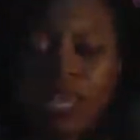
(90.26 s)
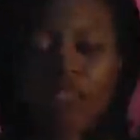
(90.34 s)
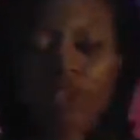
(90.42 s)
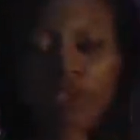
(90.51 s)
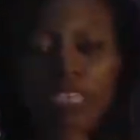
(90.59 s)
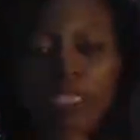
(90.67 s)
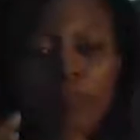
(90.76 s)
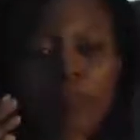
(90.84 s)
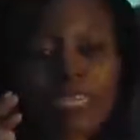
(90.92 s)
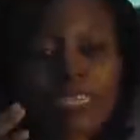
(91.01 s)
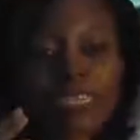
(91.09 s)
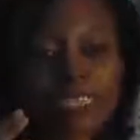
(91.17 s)
to
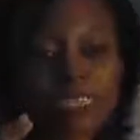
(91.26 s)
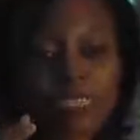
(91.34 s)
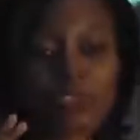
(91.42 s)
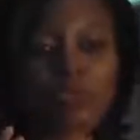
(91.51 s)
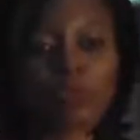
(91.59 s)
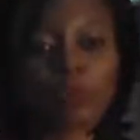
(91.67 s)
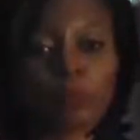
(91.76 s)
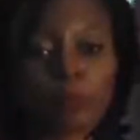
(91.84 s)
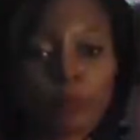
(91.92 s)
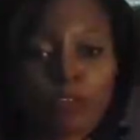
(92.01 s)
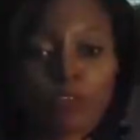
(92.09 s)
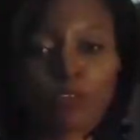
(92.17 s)
explain it a little bit
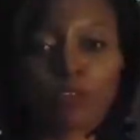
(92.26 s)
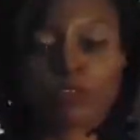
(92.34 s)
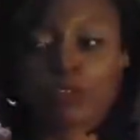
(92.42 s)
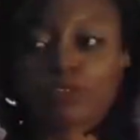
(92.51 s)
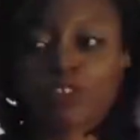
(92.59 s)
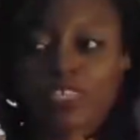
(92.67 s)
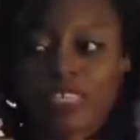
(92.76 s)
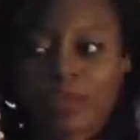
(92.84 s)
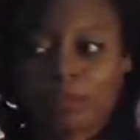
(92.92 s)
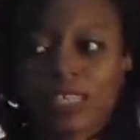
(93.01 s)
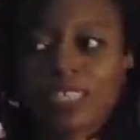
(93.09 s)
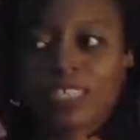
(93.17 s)
more for those of us
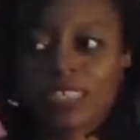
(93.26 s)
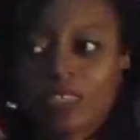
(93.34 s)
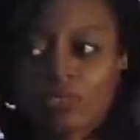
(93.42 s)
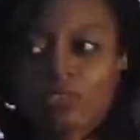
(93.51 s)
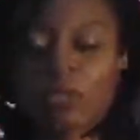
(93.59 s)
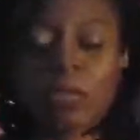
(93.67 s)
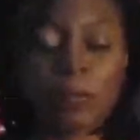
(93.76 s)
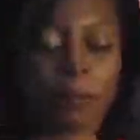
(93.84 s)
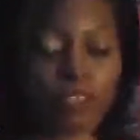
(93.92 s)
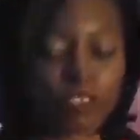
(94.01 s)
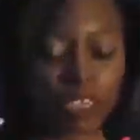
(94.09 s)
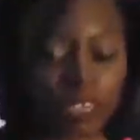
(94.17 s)
that may still
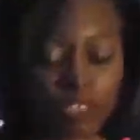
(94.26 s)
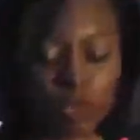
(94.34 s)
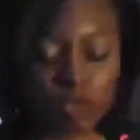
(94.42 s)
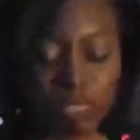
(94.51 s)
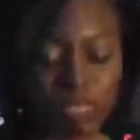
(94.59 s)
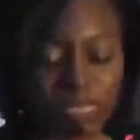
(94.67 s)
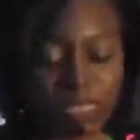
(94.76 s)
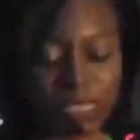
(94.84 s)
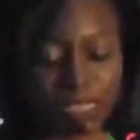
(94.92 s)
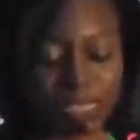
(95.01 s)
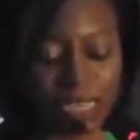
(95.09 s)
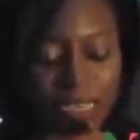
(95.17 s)
be trying to understand
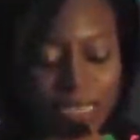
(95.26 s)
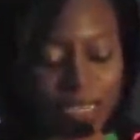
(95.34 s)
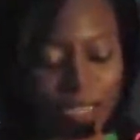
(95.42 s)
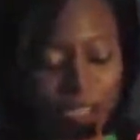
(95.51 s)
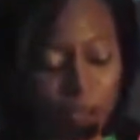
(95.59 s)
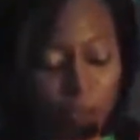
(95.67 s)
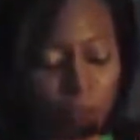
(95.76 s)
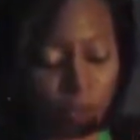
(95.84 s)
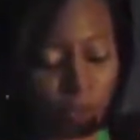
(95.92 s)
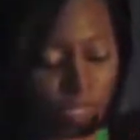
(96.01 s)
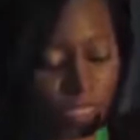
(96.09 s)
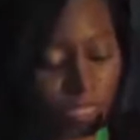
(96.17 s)
exactly how it
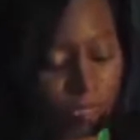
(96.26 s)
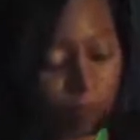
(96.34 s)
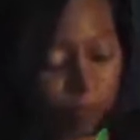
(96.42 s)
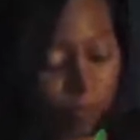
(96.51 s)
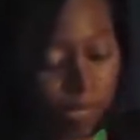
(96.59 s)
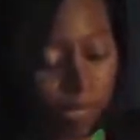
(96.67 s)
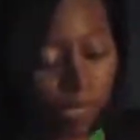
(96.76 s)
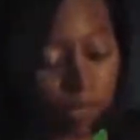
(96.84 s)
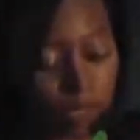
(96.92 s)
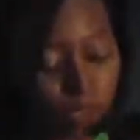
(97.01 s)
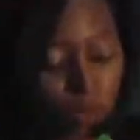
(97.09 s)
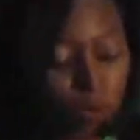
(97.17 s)
works.
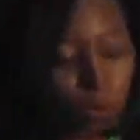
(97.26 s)
So